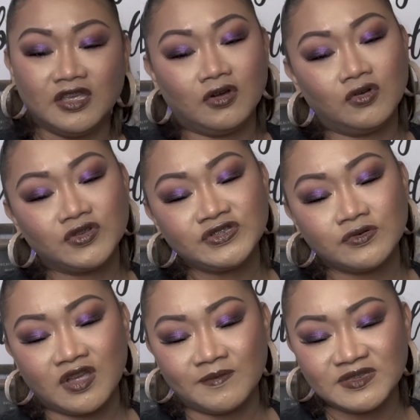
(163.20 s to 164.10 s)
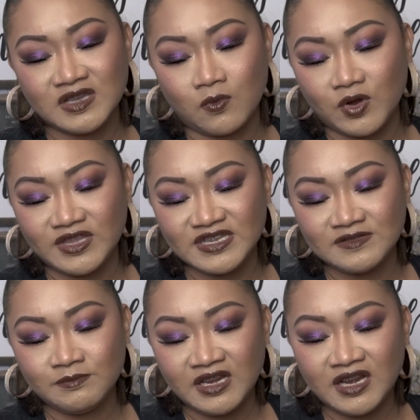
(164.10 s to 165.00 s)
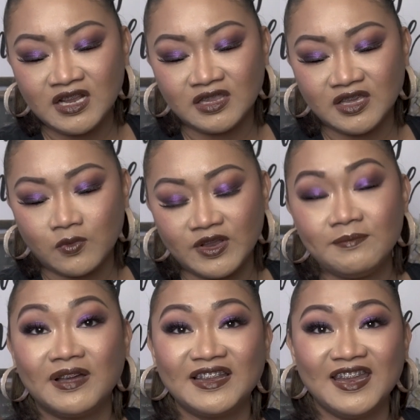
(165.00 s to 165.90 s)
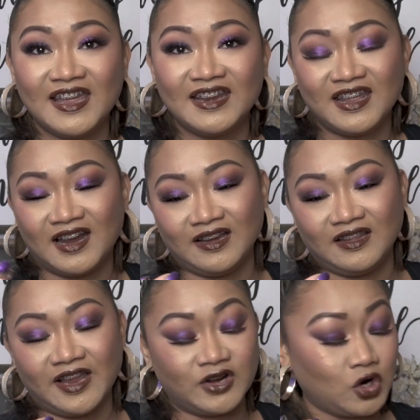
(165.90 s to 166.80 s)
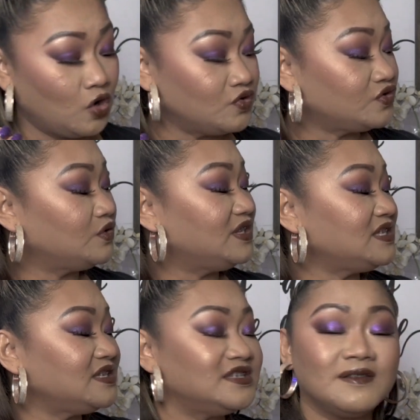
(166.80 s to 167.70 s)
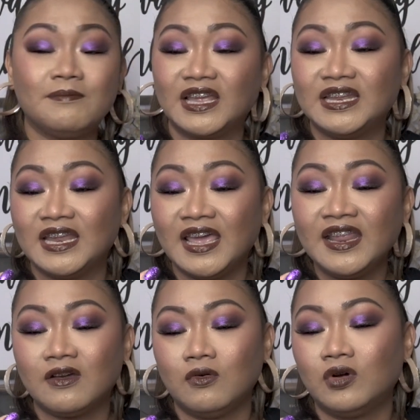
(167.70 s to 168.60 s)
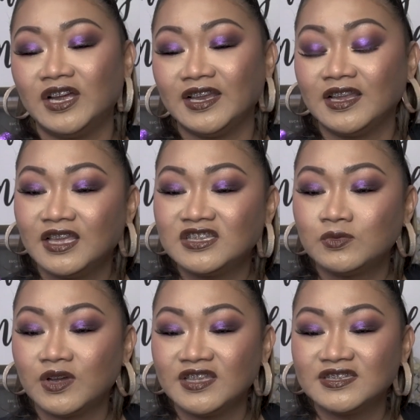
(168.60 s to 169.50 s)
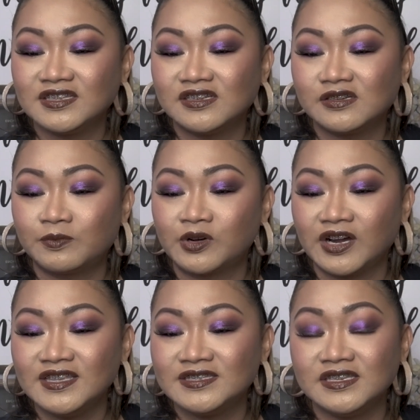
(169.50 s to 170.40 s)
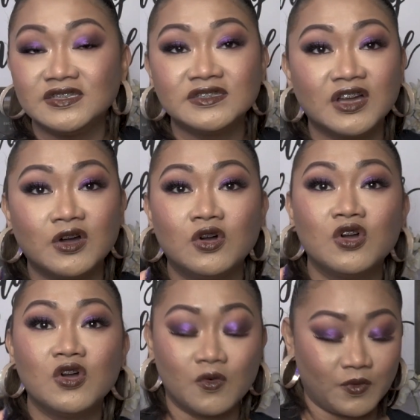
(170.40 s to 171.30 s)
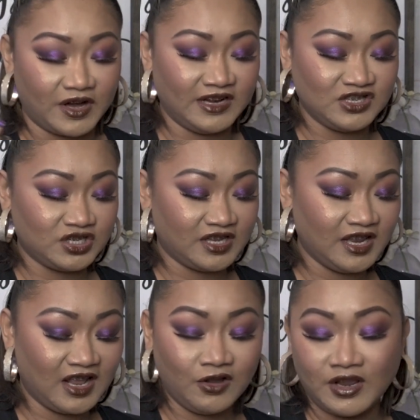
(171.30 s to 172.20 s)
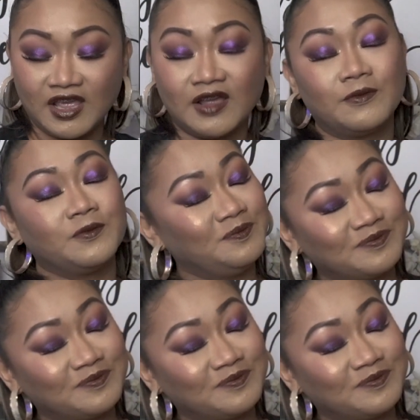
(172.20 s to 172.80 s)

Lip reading: it also comes in with this mini liquid magnetic eyeliner. Oh, so this is a magnetic one. That's why it's a little pricey. So we're gonna check it out and